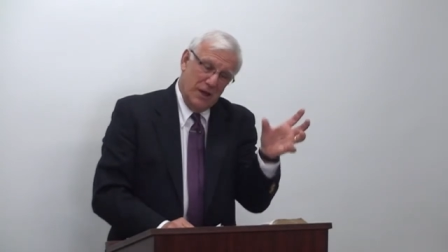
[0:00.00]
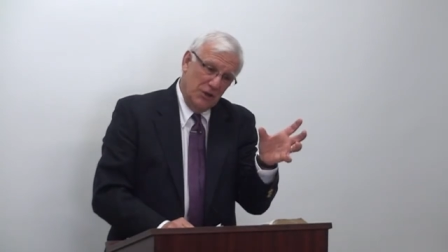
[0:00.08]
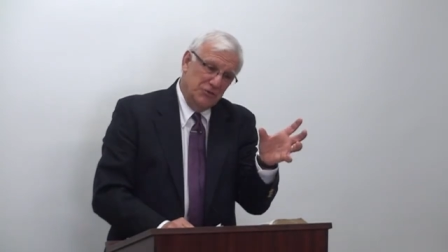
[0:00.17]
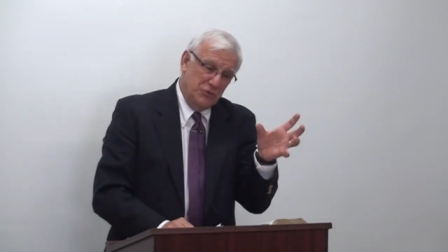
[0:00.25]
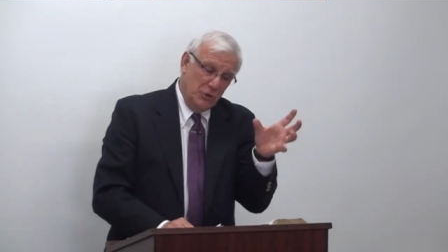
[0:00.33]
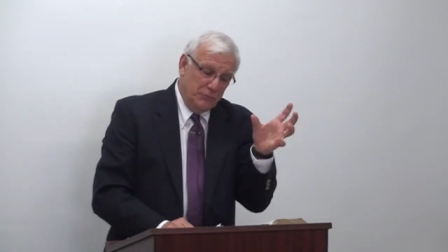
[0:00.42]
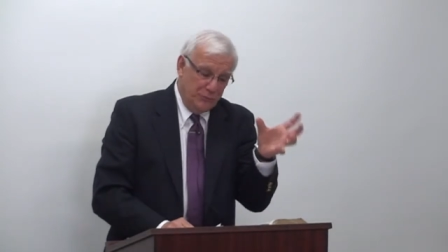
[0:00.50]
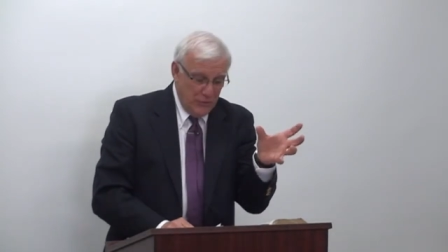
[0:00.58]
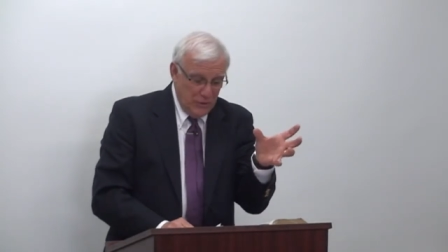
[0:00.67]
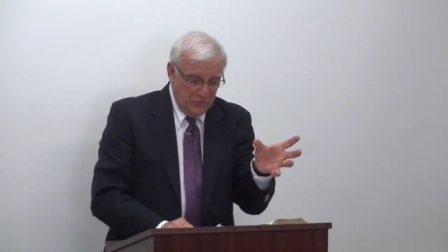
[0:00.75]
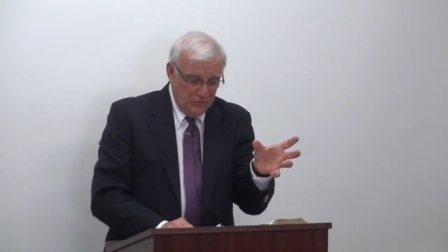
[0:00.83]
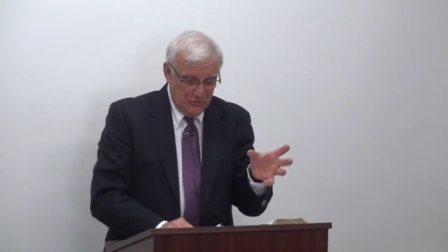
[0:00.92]
I should
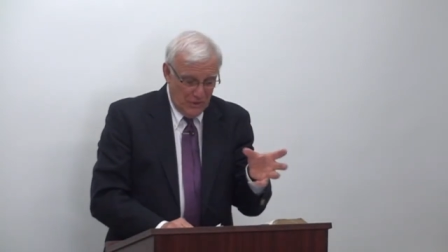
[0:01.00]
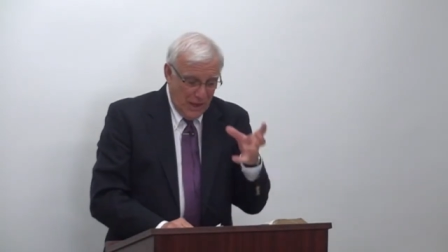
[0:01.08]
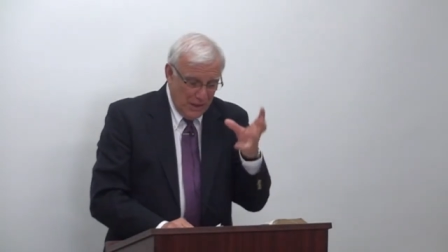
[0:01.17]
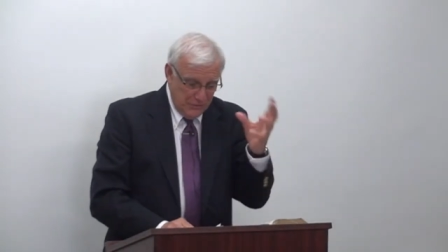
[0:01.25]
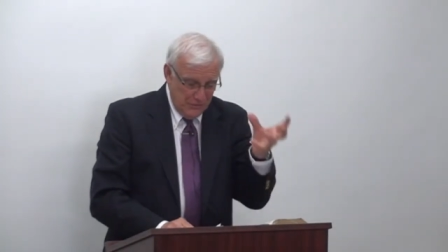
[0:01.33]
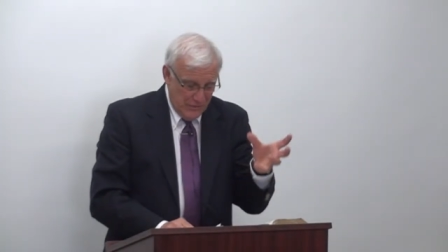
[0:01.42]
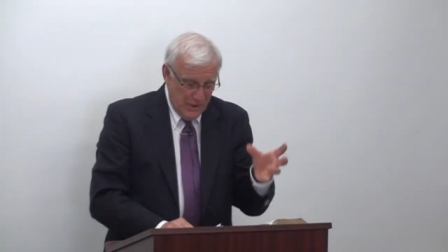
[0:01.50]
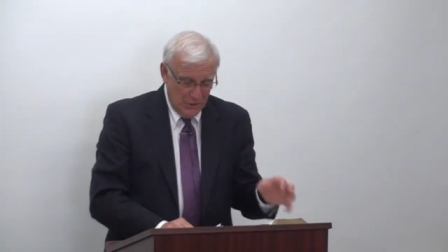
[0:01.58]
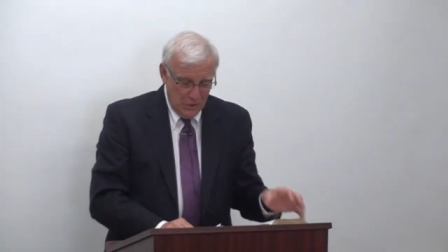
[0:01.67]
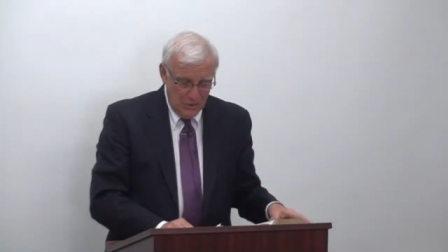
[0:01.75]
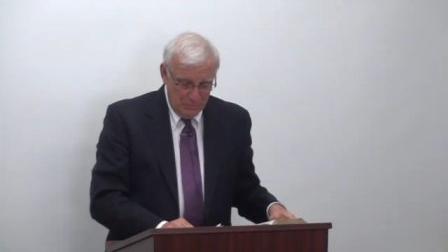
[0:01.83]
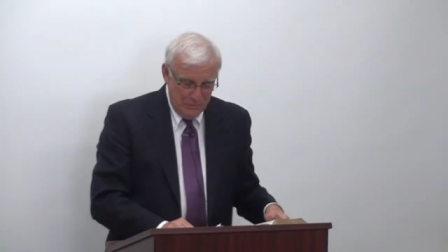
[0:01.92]
finish out that
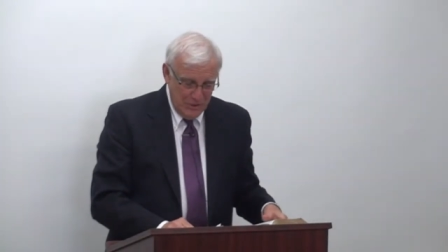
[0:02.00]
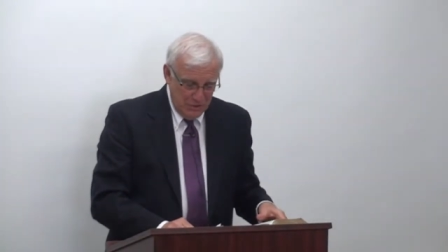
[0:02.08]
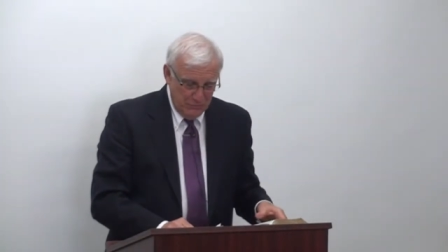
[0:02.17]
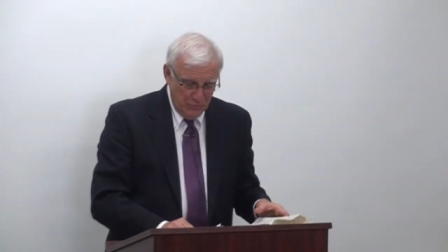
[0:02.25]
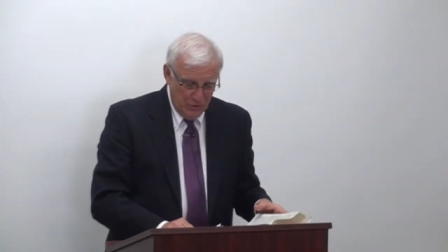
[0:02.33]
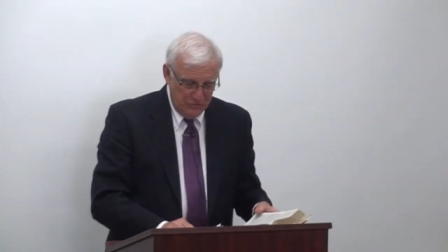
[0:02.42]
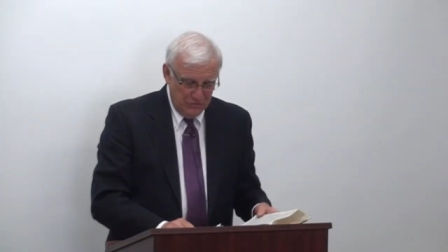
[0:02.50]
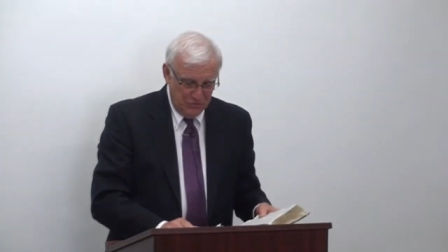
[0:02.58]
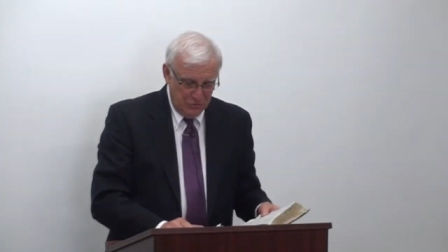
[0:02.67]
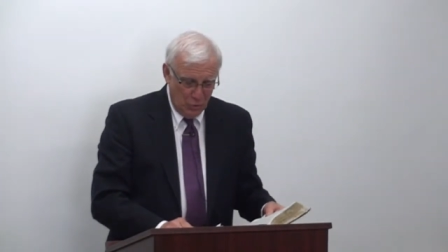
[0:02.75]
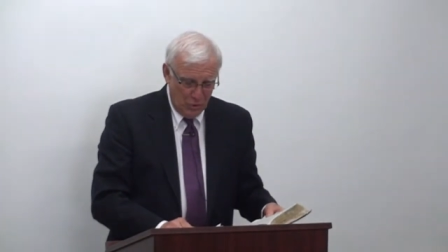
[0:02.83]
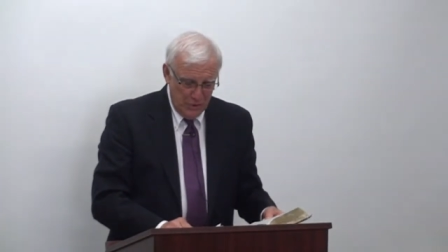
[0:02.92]
little bit of, of
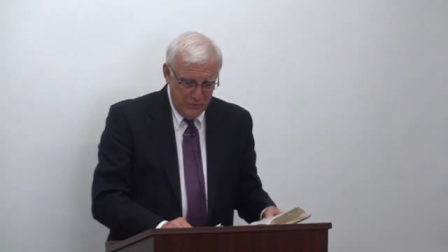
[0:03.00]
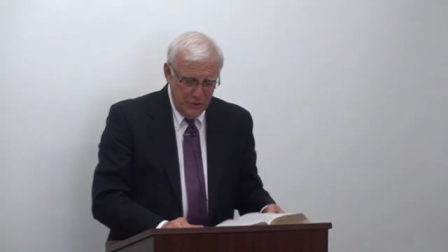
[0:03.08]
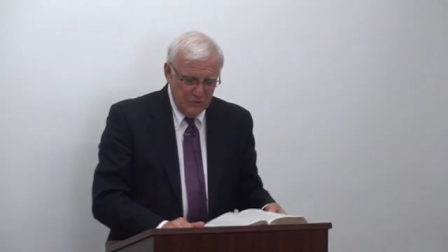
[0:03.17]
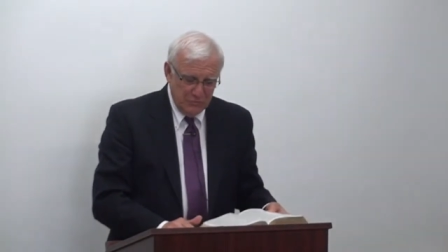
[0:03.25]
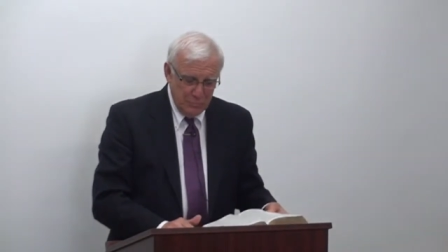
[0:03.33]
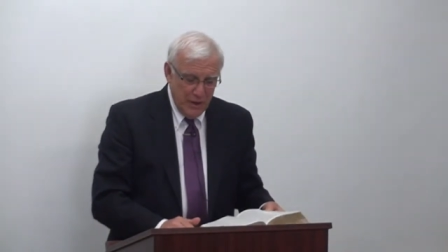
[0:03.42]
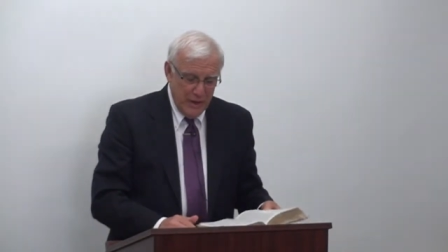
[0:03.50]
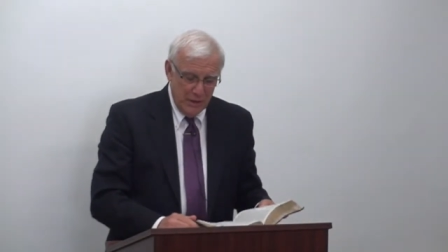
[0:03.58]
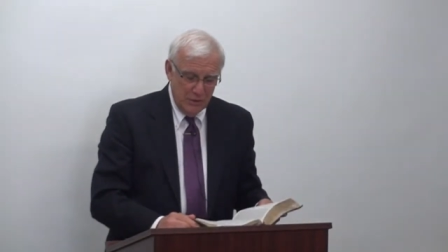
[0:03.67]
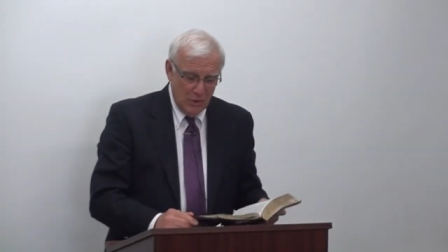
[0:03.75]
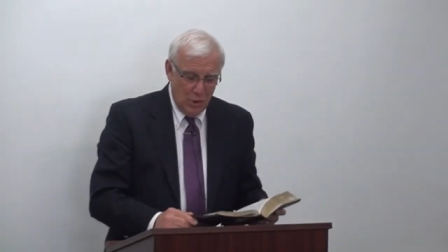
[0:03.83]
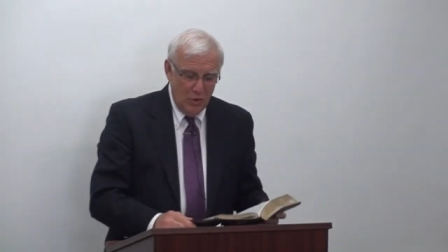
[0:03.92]
story. This
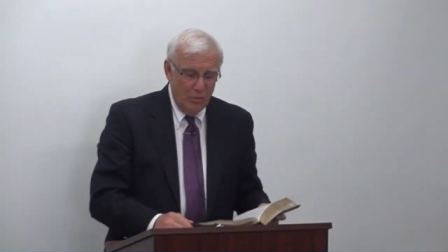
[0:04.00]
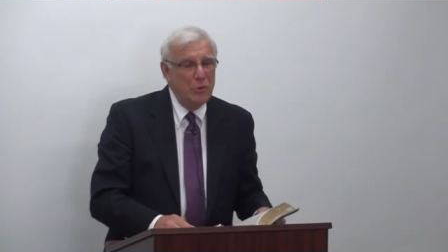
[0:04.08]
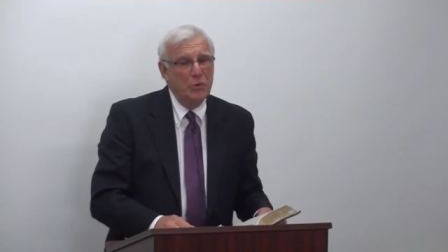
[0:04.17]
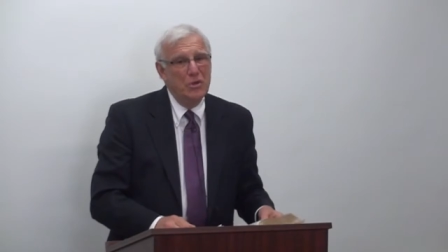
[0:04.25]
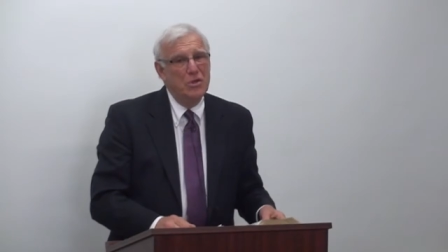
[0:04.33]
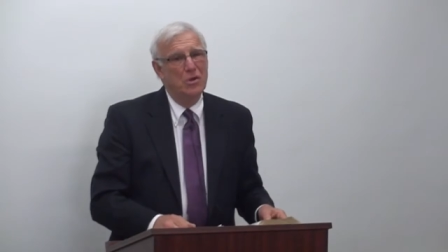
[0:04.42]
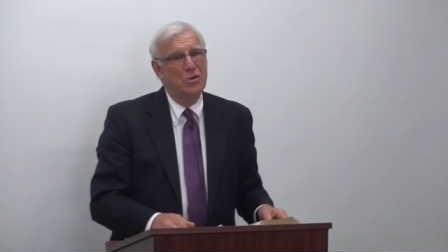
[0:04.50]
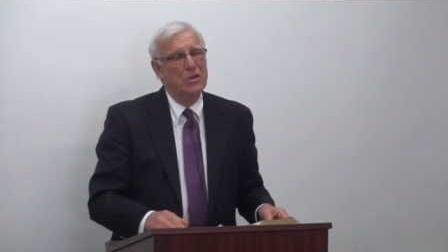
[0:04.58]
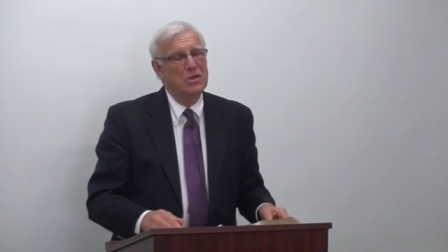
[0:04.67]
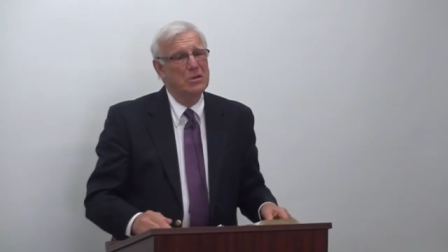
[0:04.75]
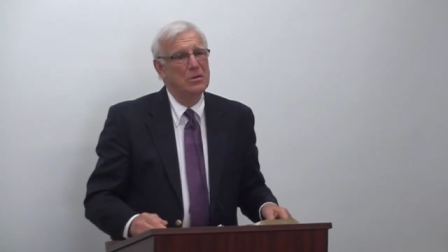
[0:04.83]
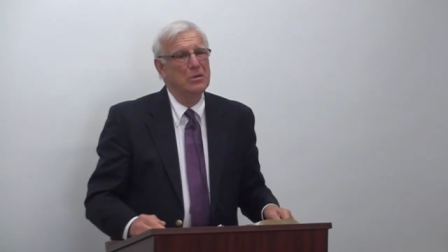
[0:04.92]
man, Noah Mutagiri,